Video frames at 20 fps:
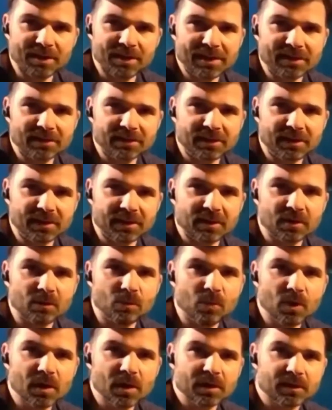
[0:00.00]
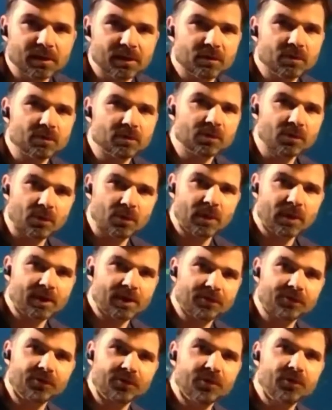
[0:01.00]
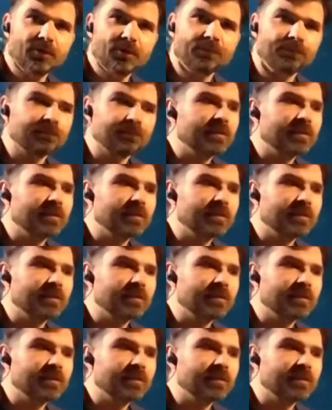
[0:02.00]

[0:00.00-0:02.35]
plastic work that you're doing at school